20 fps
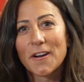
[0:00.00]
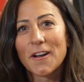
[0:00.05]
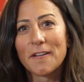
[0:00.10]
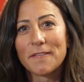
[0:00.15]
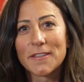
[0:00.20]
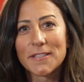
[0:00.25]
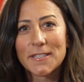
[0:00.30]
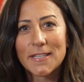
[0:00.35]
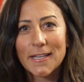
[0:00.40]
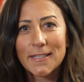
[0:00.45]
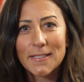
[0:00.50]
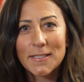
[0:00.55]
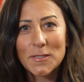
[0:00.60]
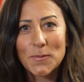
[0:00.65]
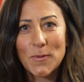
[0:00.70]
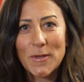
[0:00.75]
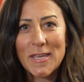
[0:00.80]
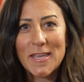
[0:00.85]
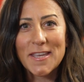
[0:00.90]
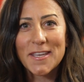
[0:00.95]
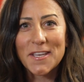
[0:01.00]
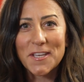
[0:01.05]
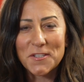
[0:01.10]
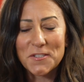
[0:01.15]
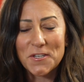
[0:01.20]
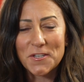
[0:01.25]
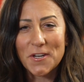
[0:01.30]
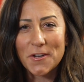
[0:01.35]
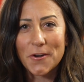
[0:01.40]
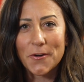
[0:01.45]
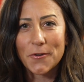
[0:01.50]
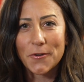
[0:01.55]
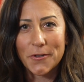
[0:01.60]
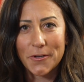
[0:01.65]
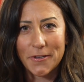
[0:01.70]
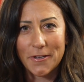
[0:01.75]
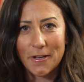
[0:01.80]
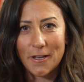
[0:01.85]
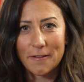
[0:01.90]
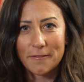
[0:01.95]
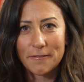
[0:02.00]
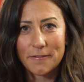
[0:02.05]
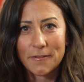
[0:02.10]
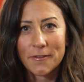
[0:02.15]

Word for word: of the Texas Pete Kitchen Hero Cookoff.